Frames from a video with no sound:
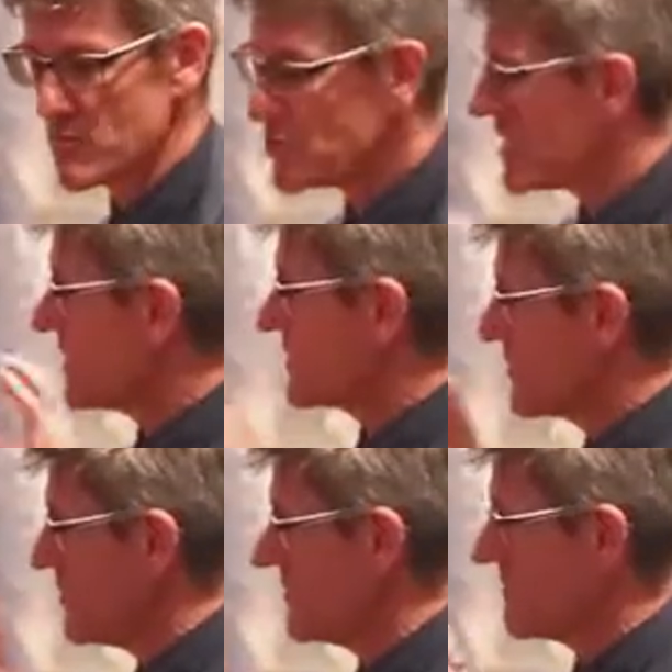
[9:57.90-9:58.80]
mutually
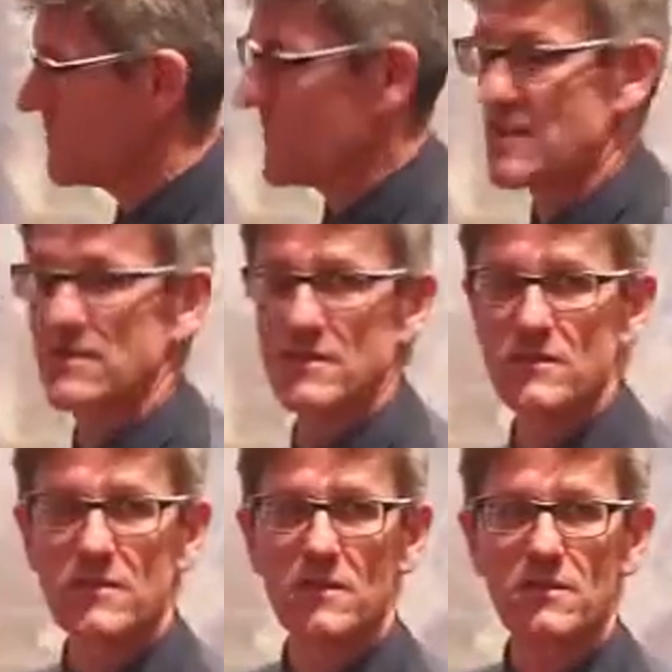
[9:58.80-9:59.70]
exclusive phases of
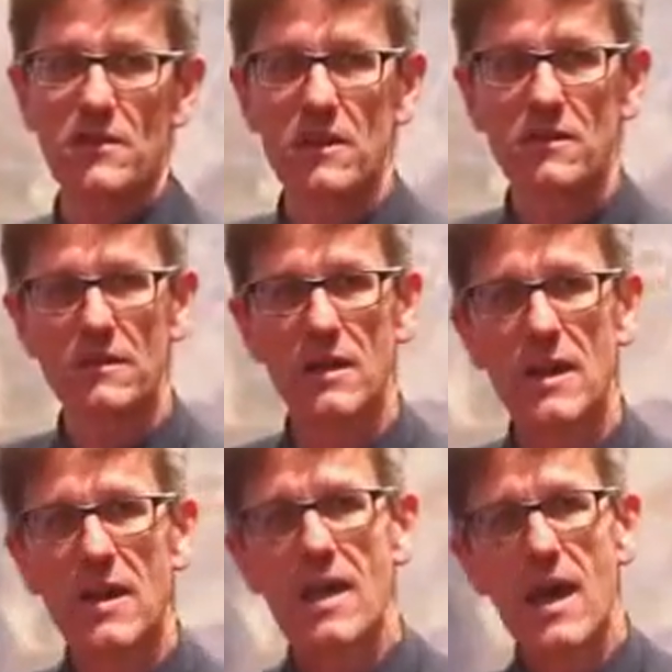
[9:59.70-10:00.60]
the cell cycle.
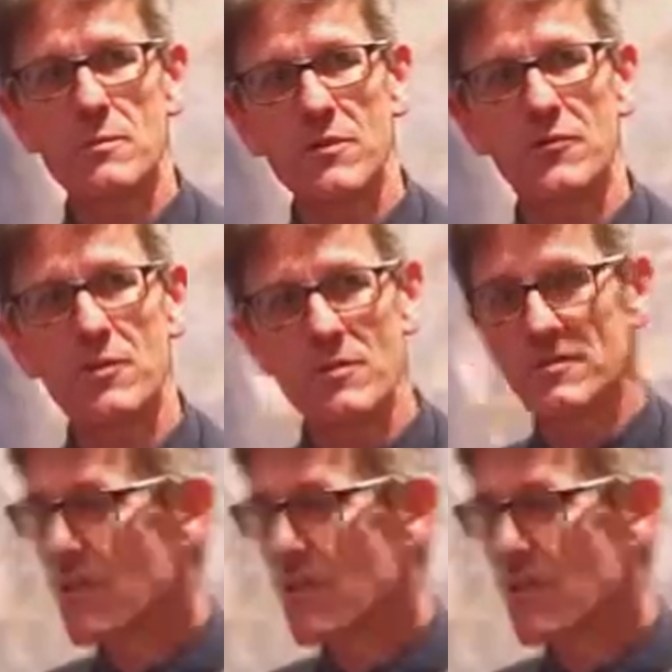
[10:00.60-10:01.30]
And we fused